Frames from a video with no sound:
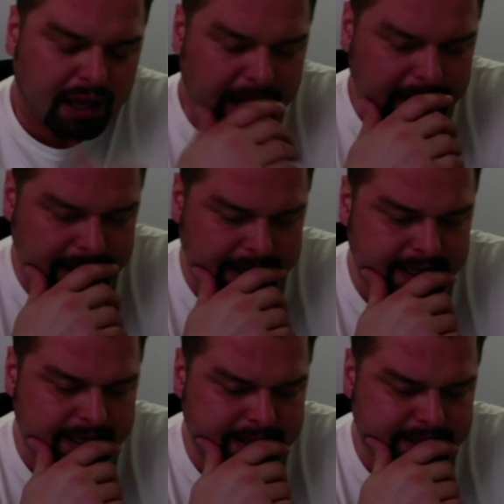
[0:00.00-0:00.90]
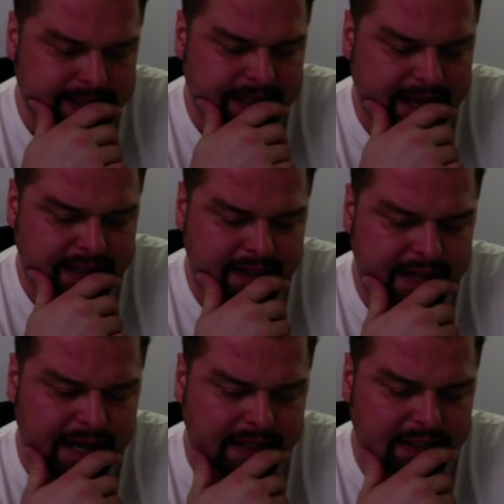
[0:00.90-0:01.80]
and he said
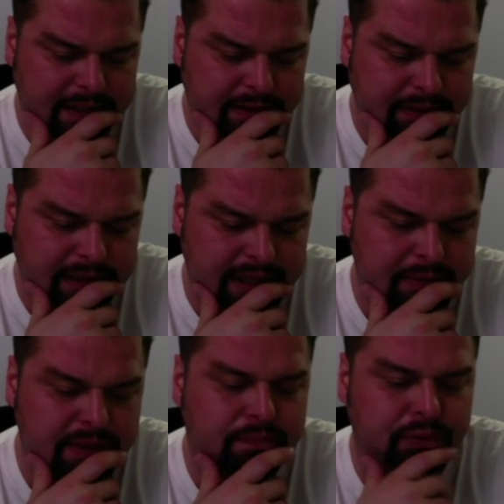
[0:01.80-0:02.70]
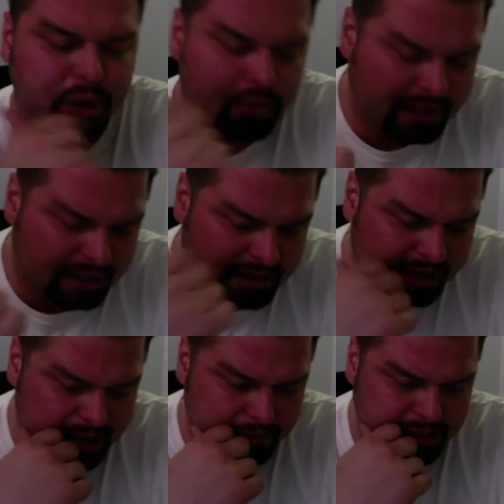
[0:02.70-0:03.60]
that he was broke at the time.